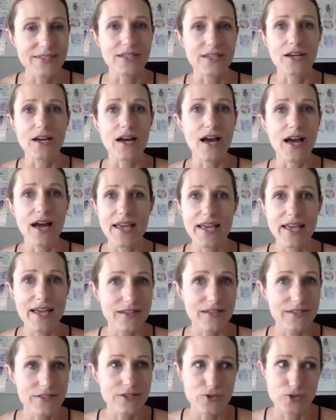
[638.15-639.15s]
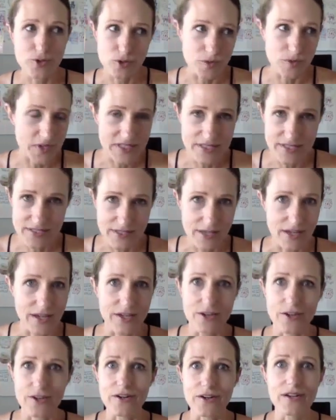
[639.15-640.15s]
a high-end jewelry
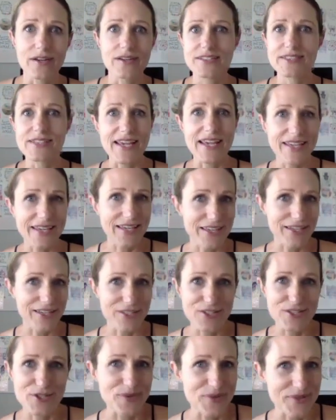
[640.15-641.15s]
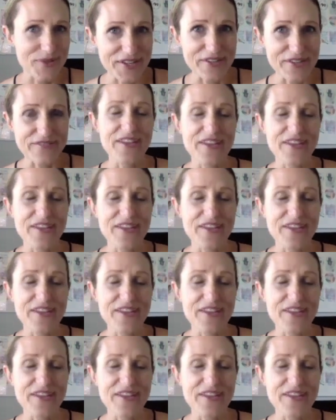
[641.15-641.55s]
designer, a psychic intuitive,